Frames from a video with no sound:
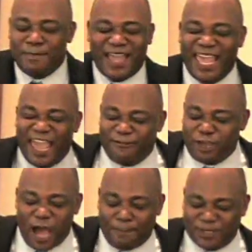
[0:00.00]
my
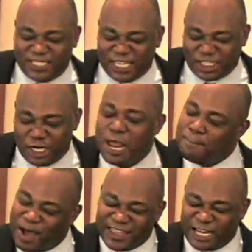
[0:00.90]
heavy opposition,
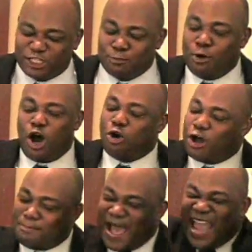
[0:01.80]
but there's more
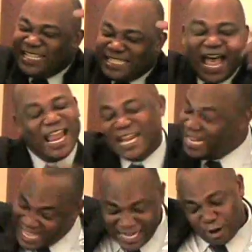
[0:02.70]
on my
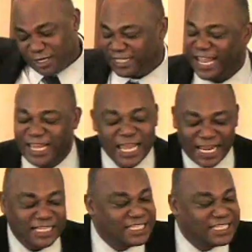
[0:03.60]
side than on the na- in